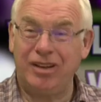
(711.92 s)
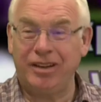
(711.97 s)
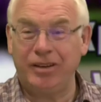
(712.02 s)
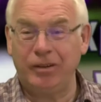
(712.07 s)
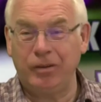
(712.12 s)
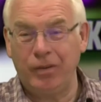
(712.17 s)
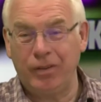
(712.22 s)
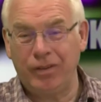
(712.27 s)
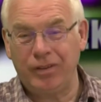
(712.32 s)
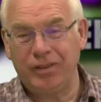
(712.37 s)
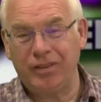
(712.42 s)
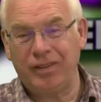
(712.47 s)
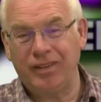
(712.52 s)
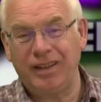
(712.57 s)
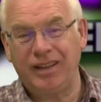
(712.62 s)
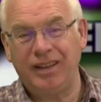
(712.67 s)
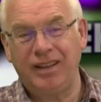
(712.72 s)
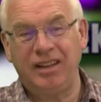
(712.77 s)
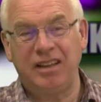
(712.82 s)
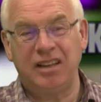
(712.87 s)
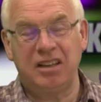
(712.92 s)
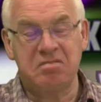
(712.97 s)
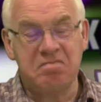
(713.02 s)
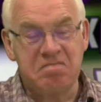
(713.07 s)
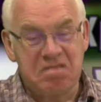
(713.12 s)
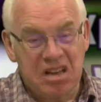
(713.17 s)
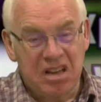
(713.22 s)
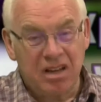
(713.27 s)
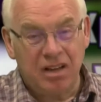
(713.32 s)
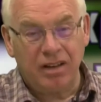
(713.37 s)
now that the
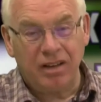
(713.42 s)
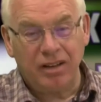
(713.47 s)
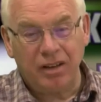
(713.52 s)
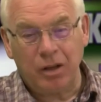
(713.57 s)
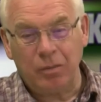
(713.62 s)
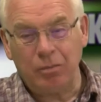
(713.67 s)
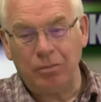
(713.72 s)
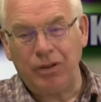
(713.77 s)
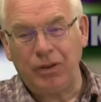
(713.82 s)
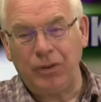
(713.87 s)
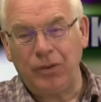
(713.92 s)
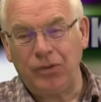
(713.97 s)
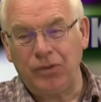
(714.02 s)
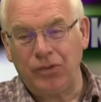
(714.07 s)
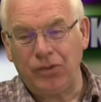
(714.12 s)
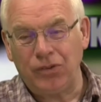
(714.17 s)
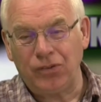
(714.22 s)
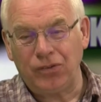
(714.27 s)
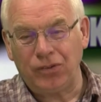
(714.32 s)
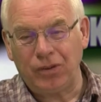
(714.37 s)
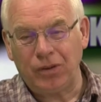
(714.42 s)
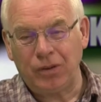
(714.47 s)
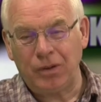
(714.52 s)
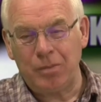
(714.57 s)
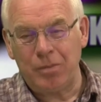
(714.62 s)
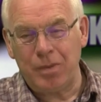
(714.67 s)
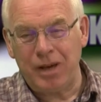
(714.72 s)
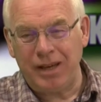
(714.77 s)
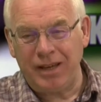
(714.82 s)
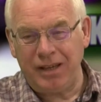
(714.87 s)
uh, computers are going
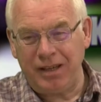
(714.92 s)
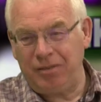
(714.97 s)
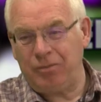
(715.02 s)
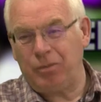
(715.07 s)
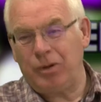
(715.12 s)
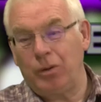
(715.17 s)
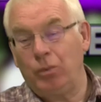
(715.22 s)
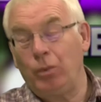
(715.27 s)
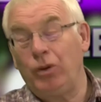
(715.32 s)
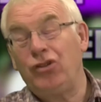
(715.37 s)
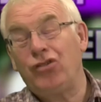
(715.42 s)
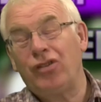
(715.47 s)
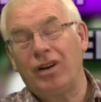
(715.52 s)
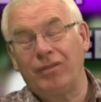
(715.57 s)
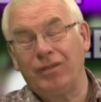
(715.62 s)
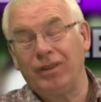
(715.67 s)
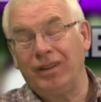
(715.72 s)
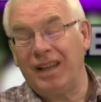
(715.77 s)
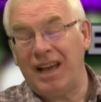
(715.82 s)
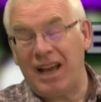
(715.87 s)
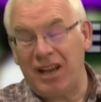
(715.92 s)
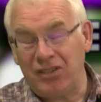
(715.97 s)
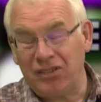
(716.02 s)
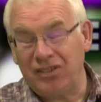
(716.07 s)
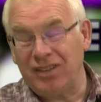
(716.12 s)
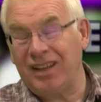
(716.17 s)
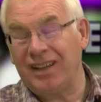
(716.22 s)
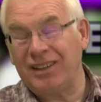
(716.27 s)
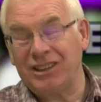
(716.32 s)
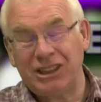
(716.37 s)
to mean we, we travel
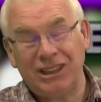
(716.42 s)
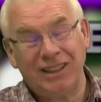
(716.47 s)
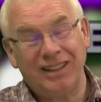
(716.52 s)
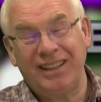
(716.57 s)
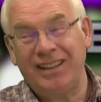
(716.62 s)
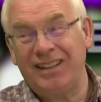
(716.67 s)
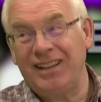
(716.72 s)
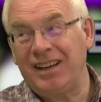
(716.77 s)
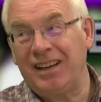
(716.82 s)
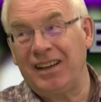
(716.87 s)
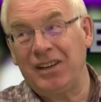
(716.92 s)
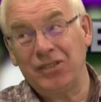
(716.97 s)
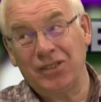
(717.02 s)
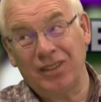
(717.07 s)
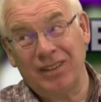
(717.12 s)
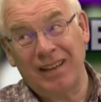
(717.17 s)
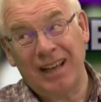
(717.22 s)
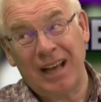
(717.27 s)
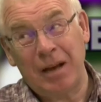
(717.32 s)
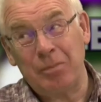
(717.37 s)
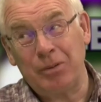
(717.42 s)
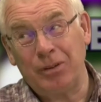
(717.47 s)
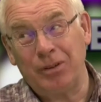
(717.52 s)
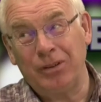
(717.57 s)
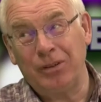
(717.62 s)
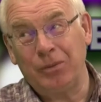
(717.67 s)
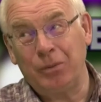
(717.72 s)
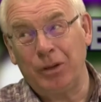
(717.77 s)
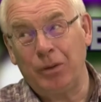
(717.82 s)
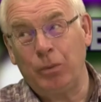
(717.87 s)
less. Actually, that hasn't
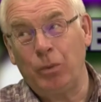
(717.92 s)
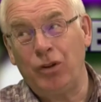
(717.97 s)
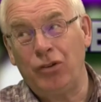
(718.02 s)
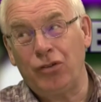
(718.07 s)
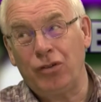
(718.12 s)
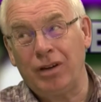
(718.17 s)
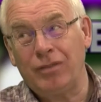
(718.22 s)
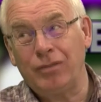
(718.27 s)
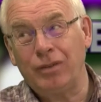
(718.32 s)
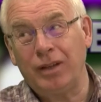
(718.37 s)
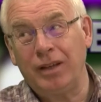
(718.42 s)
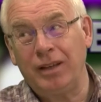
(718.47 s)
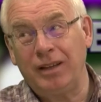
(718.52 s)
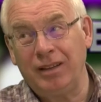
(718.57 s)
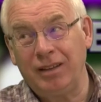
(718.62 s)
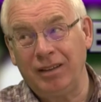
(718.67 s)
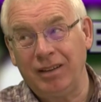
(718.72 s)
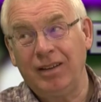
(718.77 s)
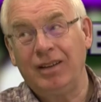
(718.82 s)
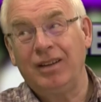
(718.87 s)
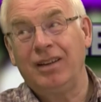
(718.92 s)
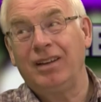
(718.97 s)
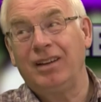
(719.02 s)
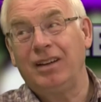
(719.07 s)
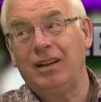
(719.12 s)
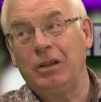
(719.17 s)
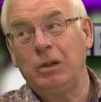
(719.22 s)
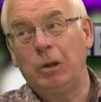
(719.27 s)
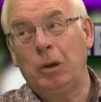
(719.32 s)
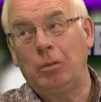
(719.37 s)
happened. we we're travelling
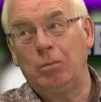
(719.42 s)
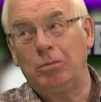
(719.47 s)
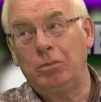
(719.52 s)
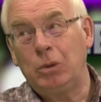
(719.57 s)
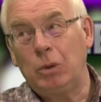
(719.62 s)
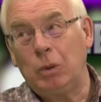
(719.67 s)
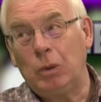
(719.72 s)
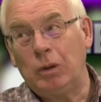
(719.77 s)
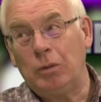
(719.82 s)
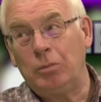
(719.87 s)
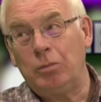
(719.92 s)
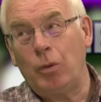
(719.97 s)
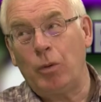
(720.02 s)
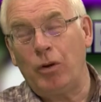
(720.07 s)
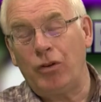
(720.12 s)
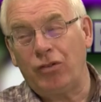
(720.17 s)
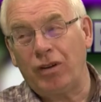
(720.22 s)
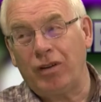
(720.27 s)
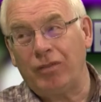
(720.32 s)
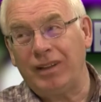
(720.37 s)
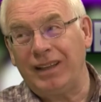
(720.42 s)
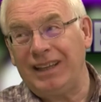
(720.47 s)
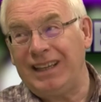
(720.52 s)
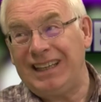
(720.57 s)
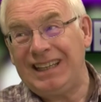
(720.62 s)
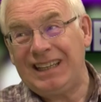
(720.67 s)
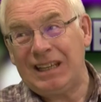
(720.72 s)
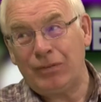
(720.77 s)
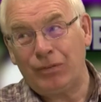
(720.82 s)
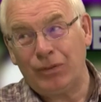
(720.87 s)
a lot more, but we're travelling
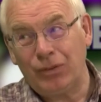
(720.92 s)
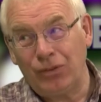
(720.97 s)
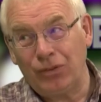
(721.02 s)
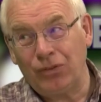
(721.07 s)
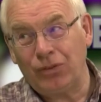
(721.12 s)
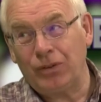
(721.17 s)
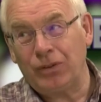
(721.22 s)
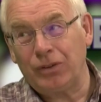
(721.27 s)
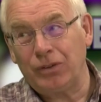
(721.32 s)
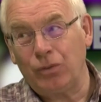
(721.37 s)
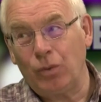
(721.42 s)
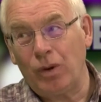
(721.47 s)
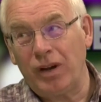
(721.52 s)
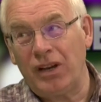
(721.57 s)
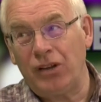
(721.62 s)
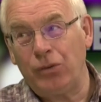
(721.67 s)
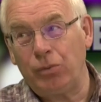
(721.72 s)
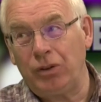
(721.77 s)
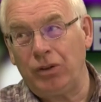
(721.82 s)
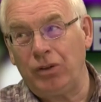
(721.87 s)
in different sort of ways.